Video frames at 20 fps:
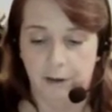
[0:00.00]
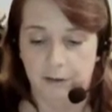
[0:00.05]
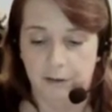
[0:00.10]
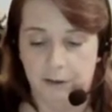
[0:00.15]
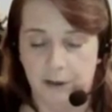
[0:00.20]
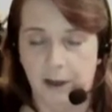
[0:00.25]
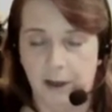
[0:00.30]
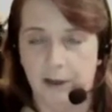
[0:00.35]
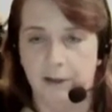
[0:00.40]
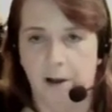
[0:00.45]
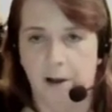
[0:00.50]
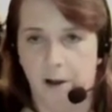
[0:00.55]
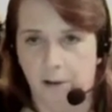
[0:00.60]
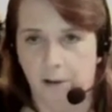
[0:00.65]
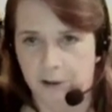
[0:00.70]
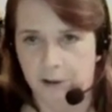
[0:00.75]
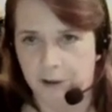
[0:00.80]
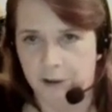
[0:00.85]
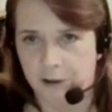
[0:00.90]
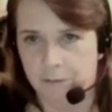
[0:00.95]

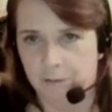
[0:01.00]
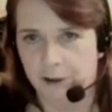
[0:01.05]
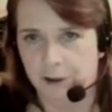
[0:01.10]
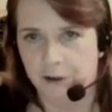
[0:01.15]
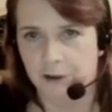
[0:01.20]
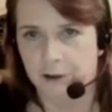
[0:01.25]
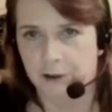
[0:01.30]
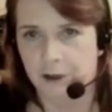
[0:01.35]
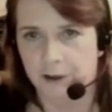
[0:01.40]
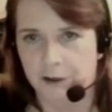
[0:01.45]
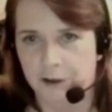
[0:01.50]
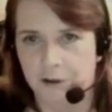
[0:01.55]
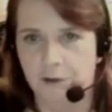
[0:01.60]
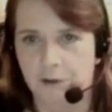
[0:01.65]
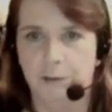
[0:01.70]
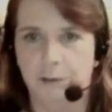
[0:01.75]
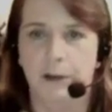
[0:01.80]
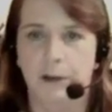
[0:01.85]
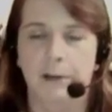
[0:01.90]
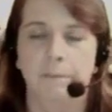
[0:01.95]
Scientology religion,
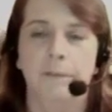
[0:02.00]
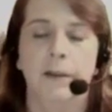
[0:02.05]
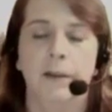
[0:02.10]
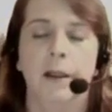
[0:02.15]
excuse me,